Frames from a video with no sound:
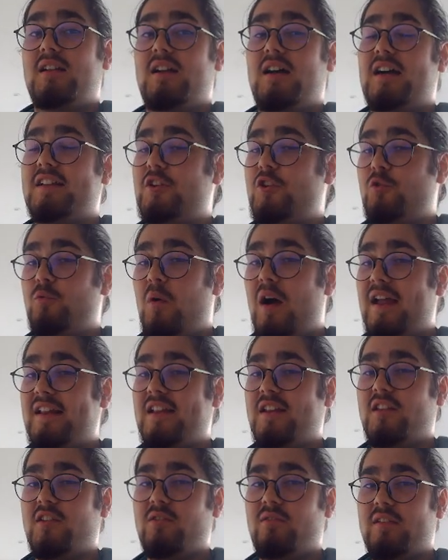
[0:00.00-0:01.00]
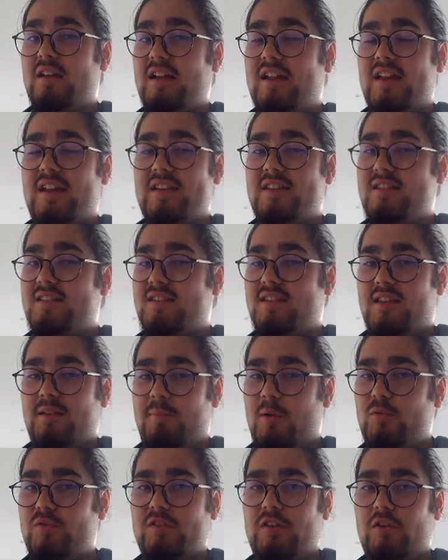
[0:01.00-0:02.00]
I don't know why I didn't do that. It's the
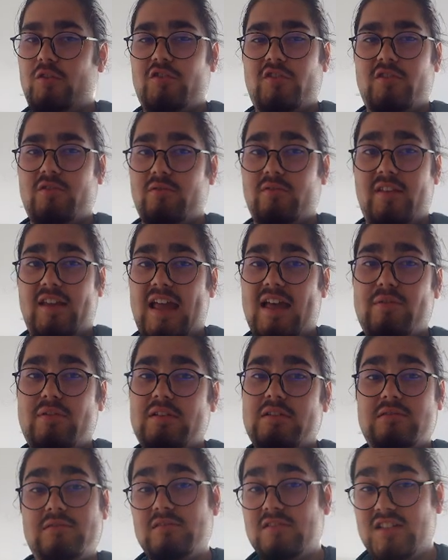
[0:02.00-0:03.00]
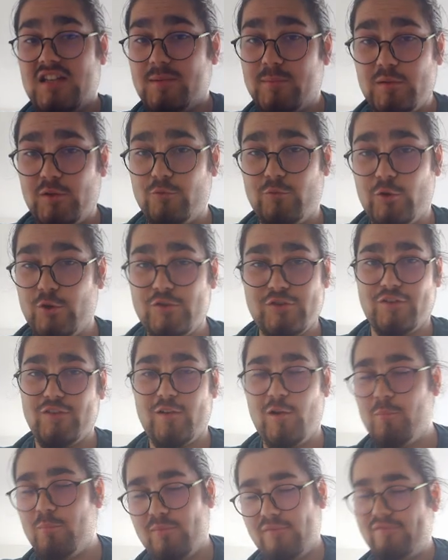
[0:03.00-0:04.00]
most logical thing ever. W rooks on
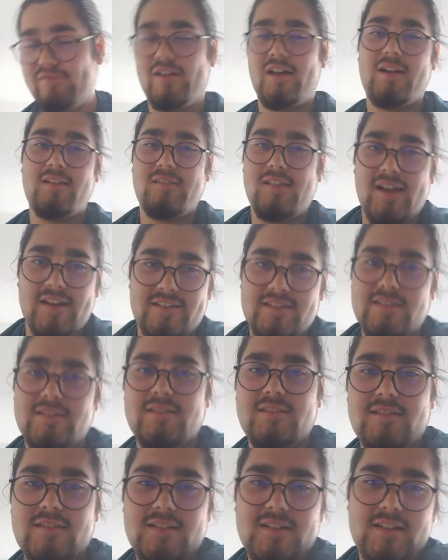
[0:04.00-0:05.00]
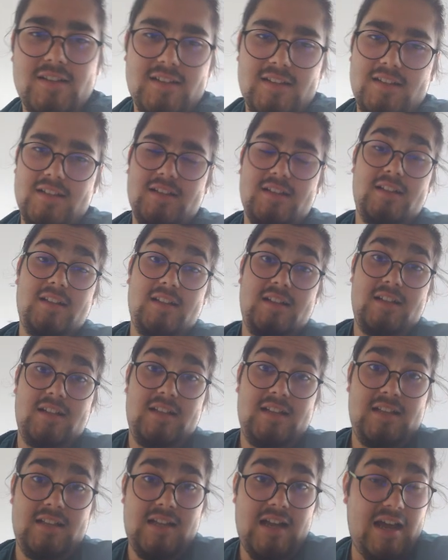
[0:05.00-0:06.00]
the open file. I didn't.
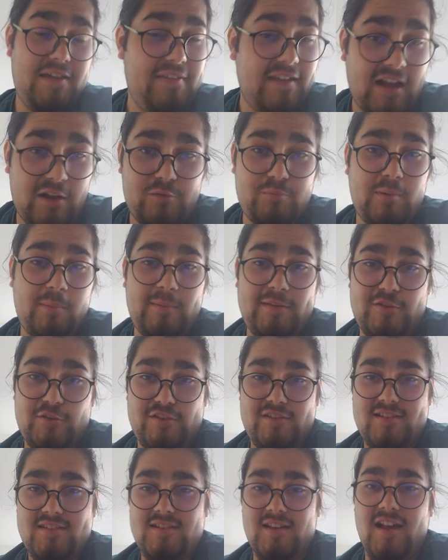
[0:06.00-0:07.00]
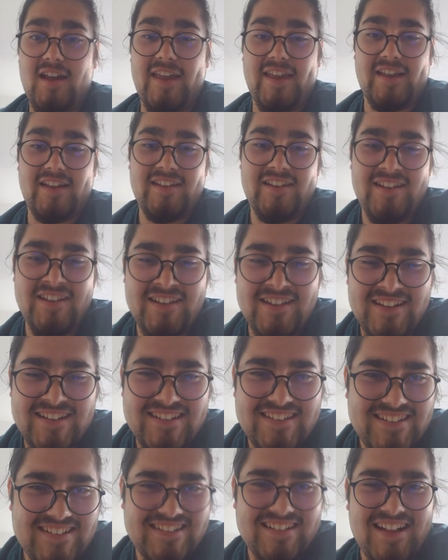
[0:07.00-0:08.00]
I think I was probably just sighing
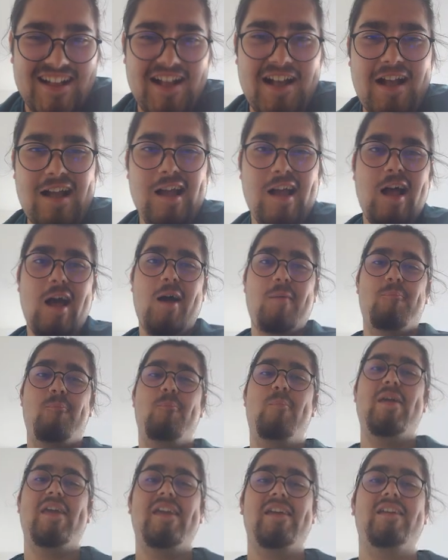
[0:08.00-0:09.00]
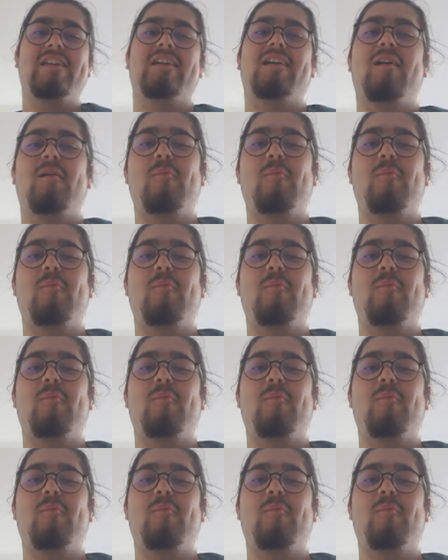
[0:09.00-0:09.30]
a big